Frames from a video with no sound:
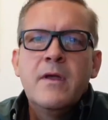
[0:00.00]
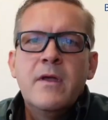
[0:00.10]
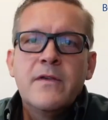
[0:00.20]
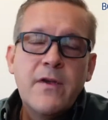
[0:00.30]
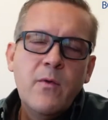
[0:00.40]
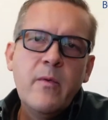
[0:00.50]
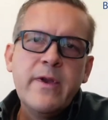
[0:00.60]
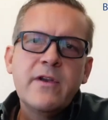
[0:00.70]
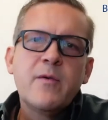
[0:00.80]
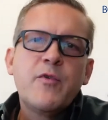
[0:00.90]
So what we
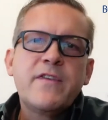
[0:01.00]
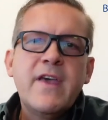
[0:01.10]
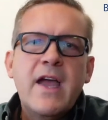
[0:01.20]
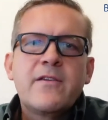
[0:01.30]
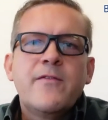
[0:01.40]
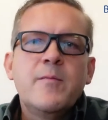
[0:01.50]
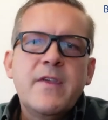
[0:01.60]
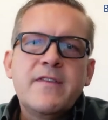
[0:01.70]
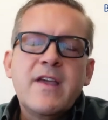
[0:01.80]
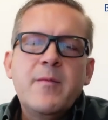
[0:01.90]
do to protect from
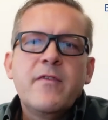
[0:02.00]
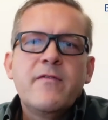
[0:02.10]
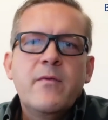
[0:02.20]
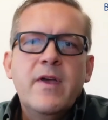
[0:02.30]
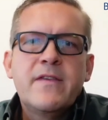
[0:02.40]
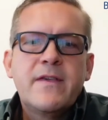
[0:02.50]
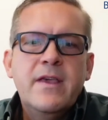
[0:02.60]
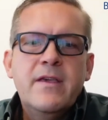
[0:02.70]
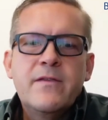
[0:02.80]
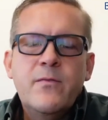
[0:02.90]
this type of risk
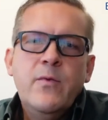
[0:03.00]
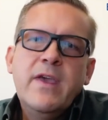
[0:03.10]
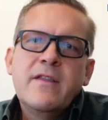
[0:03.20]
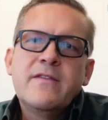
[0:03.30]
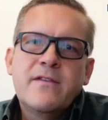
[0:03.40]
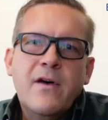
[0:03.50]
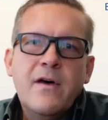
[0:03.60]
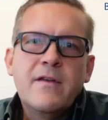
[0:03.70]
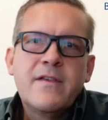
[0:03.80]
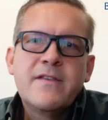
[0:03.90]
is we
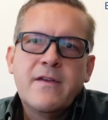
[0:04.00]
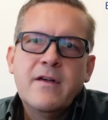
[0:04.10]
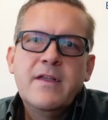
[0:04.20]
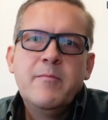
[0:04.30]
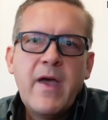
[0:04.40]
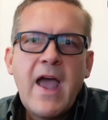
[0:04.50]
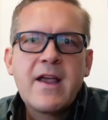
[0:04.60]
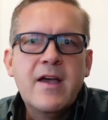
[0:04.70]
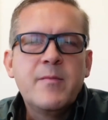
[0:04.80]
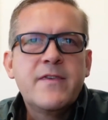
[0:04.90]
install a solid
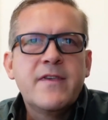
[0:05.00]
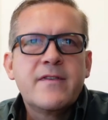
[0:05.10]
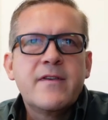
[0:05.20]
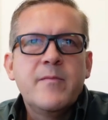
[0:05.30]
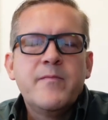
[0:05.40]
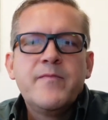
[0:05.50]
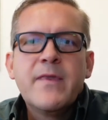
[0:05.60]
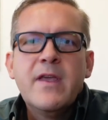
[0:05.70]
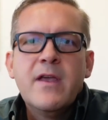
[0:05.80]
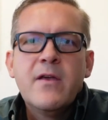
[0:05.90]
backup system,
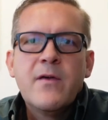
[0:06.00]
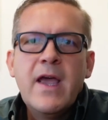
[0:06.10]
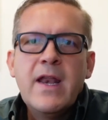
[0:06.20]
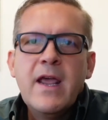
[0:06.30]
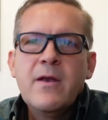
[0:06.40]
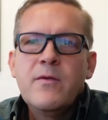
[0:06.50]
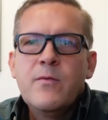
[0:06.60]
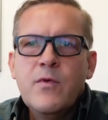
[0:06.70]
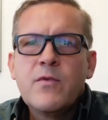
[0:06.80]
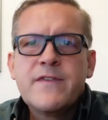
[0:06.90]
right? And
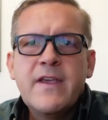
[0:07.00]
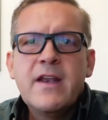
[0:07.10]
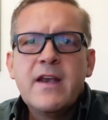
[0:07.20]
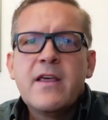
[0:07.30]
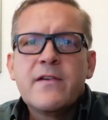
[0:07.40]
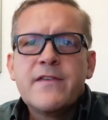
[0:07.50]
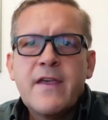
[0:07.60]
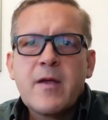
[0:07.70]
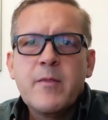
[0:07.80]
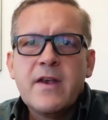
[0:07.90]
you'll see in another
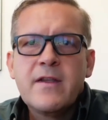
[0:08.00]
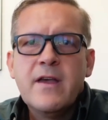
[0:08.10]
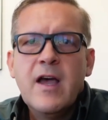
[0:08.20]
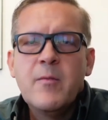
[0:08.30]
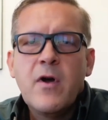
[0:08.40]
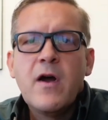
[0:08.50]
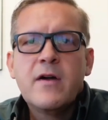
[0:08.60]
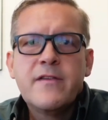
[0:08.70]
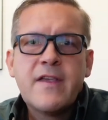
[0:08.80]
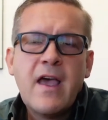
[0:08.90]
segment our
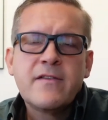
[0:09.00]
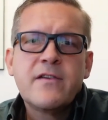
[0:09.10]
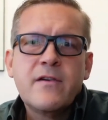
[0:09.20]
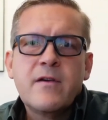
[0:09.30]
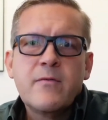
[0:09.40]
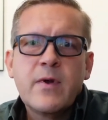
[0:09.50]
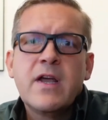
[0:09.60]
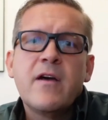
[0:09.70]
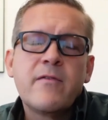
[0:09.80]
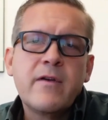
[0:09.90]
disaster and
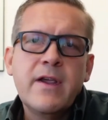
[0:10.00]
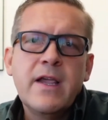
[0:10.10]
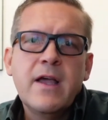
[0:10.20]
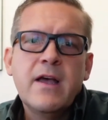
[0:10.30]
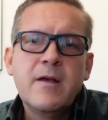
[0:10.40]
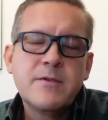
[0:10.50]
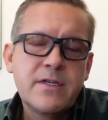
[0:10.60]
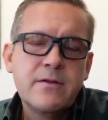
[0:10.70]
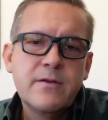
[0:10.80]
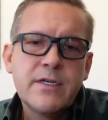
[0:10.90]
recovery
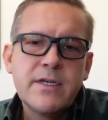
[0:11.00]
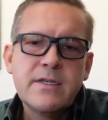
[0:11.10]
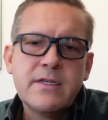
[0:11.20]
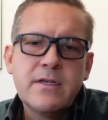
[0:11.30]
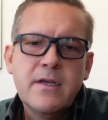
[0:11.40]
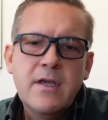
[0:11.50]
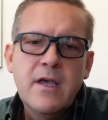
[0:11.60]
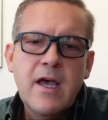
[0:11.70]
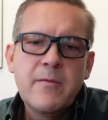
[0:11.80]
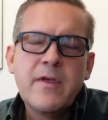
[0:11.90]
solutions
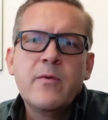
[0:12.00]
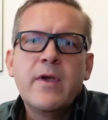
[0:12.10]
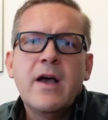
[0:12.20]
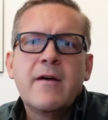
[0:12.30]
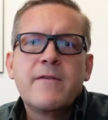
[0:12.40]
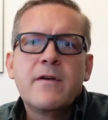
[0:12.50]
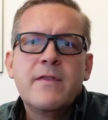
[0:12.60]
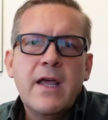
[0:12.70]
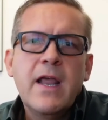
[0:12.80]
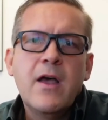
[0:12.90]
that we offer
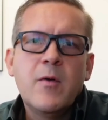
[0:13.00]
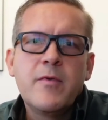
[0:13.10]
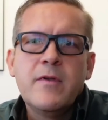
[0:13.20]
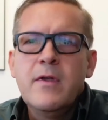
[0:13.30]
that help